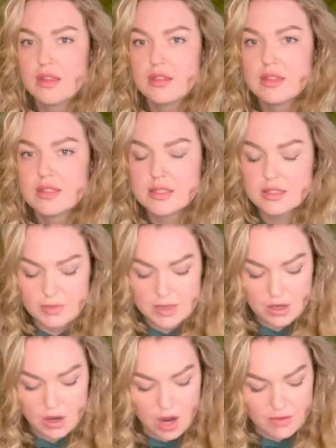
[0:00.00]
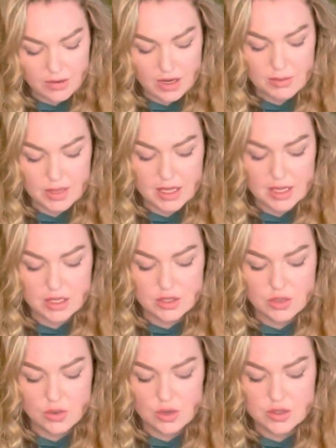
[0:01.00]
This could be an offer coming in
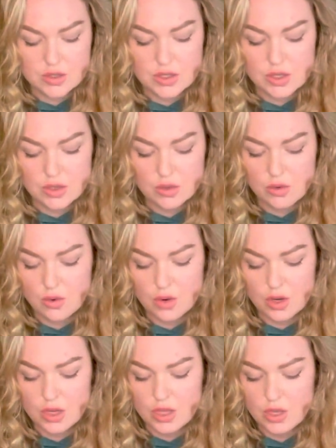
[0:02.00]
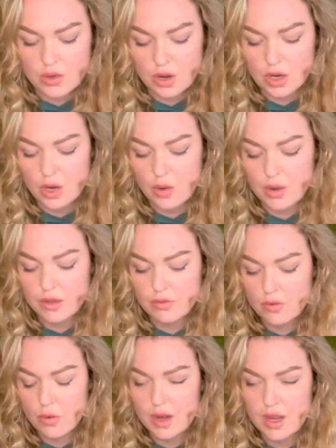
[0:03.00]
towards you, or you are going
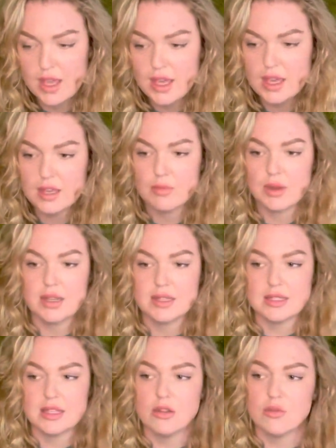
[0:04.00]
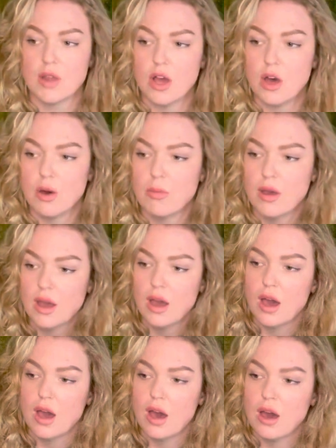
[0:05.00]
for it, but it's in the realm
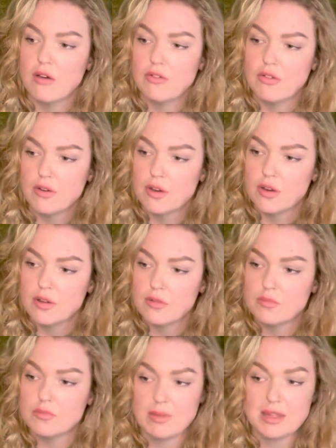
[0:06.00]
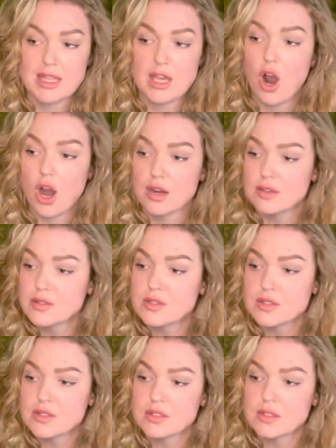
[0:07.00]
of maybe the
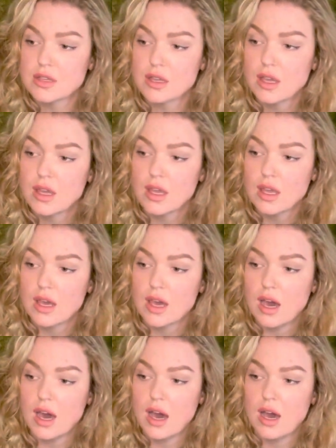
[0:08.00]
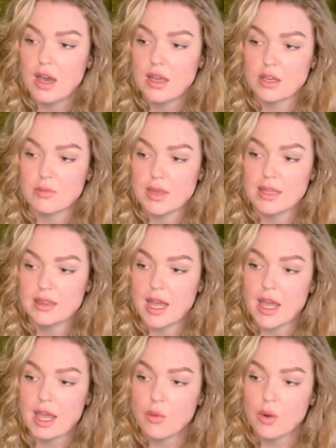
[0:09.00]
arts. It could be
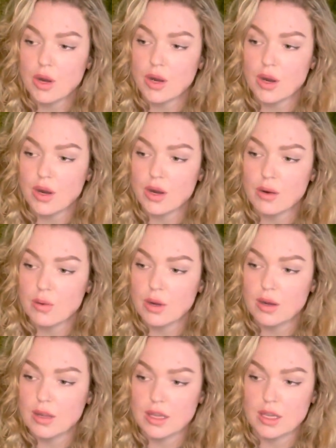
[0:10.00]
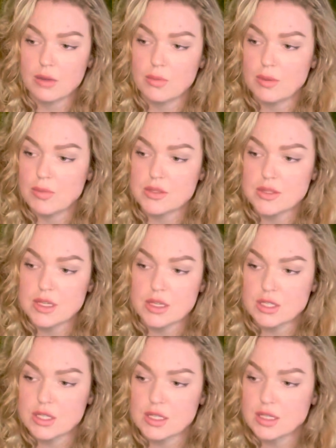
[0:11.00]
light worker work. It could be
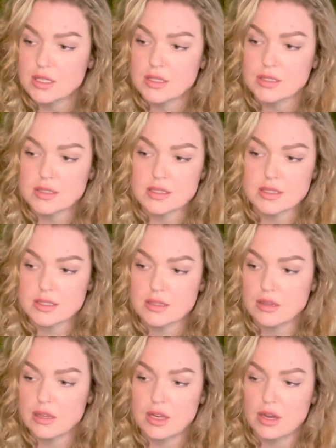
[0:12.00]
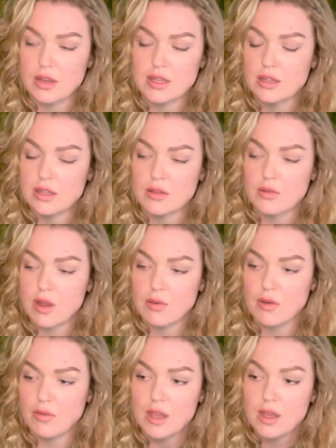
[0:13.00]
musicians, you know, in the realm
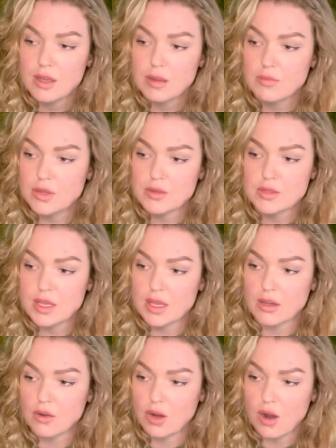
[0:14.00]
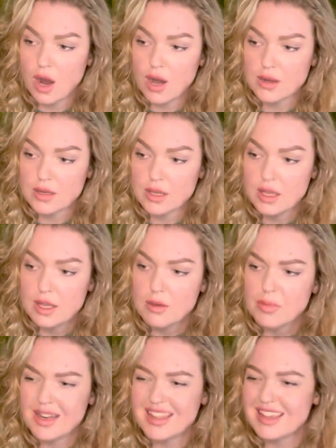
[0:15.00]
of music or art,
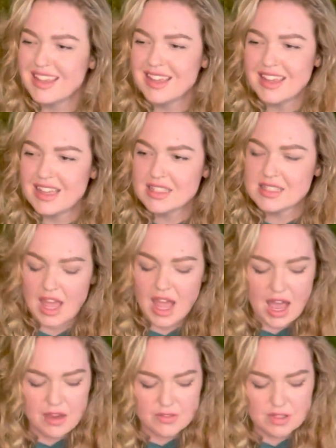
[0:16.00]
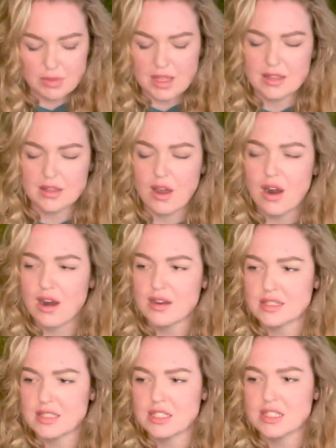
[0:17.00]
but it doesn't have to be in the arts.
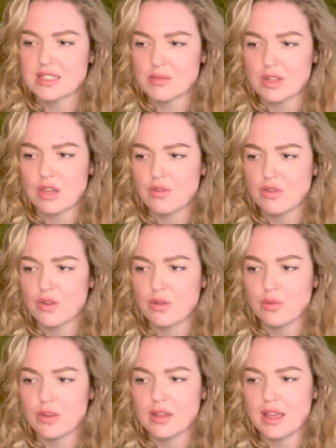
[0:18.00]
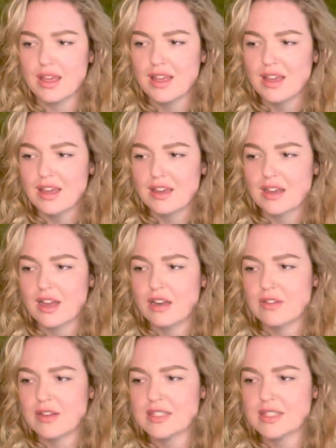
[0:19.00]
It's just something you feel really kind of
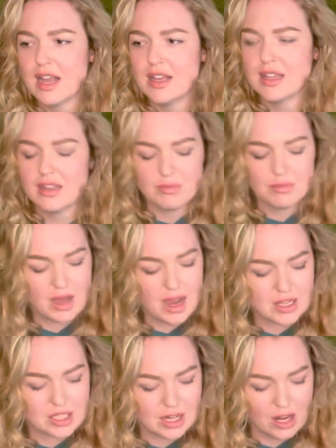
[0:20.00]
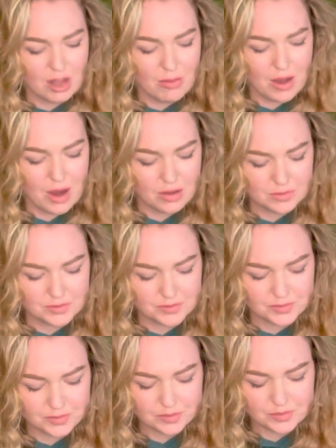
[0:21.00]
excited and passionate about.
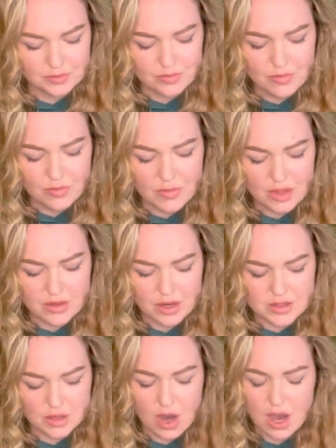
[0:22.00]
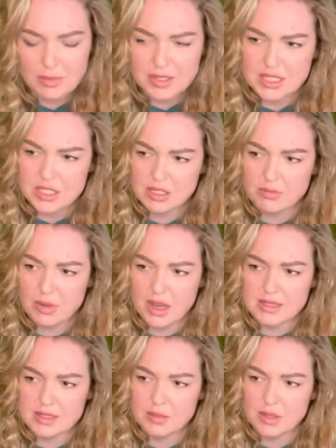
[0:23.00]
There is competition
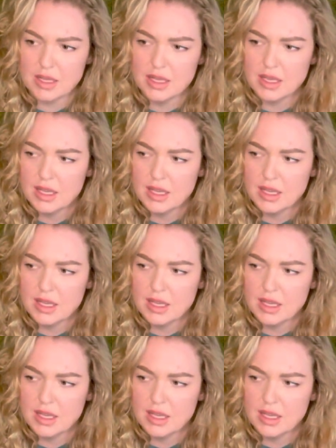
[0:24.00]
possibly.